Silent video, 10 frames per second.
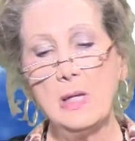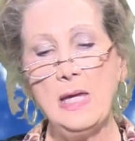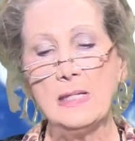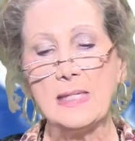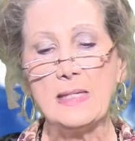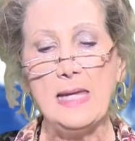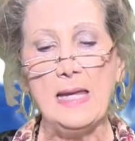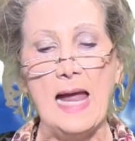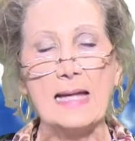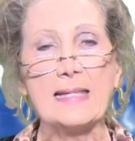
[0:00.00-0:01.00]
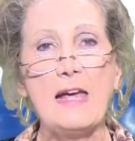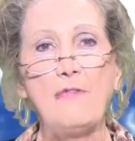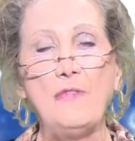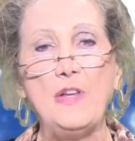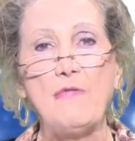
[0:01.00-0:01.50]
In Isaiah
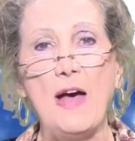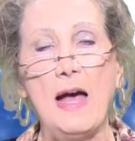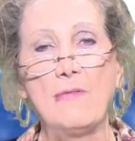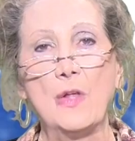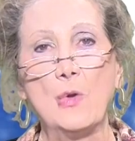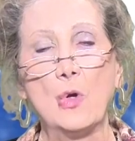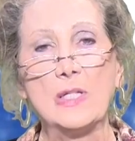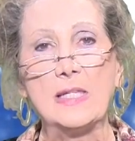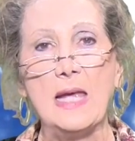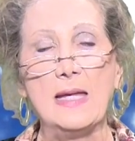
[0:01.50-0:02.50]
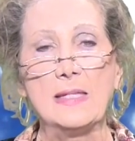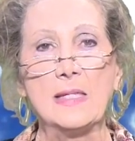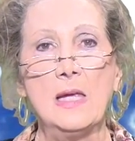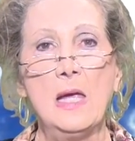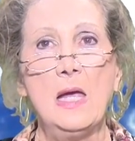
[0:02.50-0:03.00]
55, the Lord
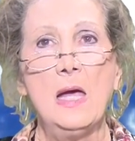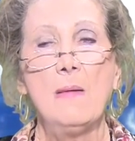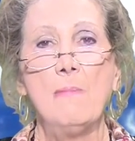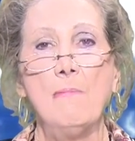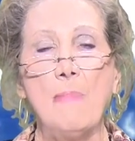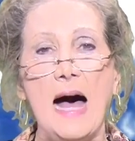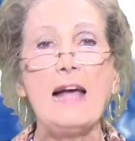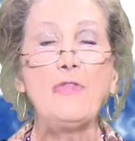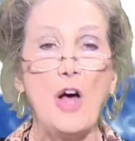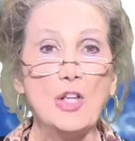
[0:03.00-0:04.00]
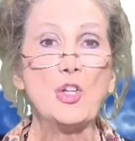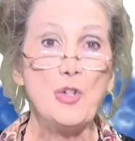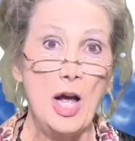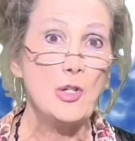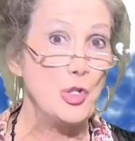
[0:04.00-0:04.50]
says, my thoughts are
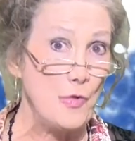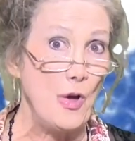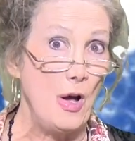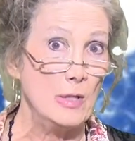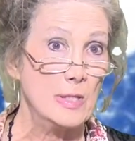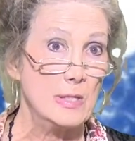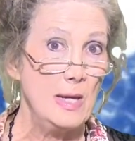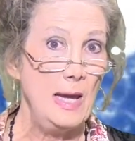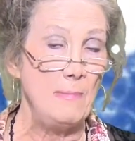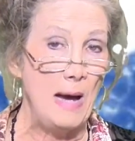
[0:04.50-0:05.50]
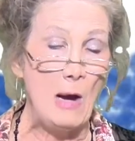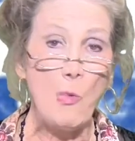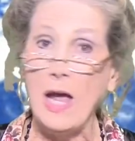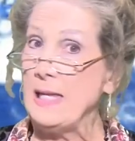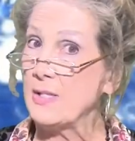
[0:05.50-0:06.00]
not your thoughts, and my
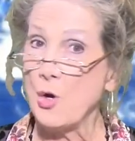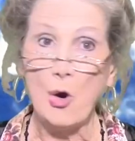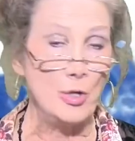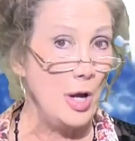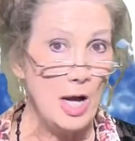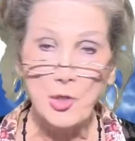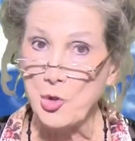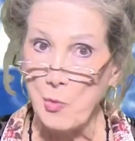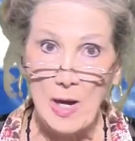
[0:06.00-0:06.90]
ways are not your